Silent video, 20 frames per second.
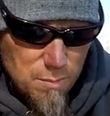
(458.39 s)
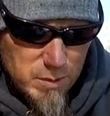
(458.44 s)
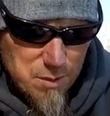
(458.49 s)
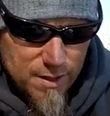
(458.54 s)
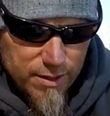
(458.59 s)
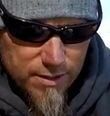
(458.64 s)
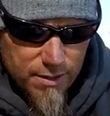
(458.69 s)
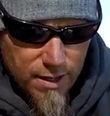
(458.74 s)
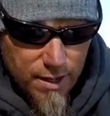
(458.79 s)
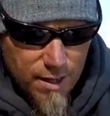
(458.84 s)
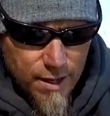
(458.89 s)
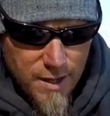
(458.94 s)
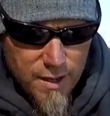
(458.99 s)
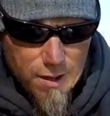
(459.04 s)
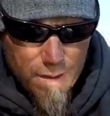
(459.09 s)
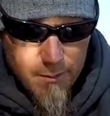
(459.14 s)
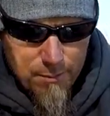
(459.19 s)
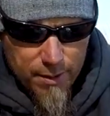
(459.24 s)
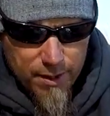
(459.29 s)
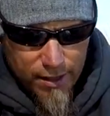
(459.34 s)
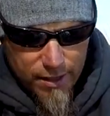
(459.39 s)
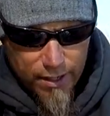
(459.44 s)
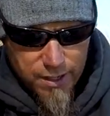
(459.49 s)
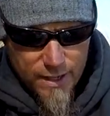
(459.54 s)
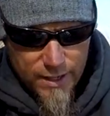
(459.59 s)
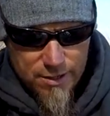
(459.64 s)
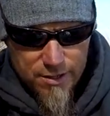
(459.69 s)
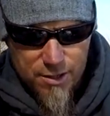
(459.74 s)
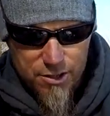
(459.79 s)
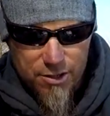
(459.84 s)
place. But
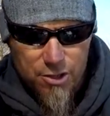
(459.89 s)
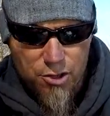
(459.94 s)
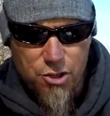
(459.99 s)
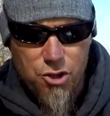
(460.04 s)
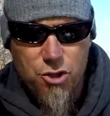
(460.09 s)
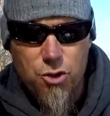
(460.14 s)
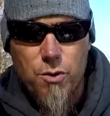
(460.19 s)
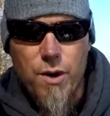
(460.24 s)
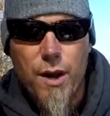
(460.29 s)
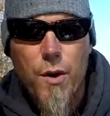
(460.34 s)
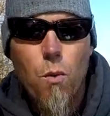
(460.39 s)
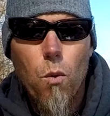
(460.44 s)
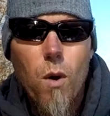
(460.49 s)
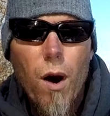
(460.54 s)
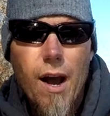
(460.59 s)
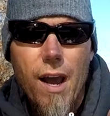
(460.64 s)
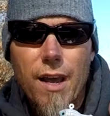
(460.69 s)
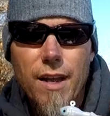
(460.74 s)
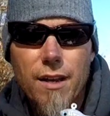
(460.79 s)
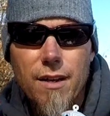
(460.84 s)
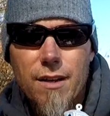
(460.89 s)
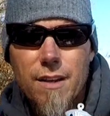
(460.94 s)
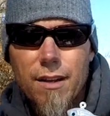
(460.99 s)
it's just a straight white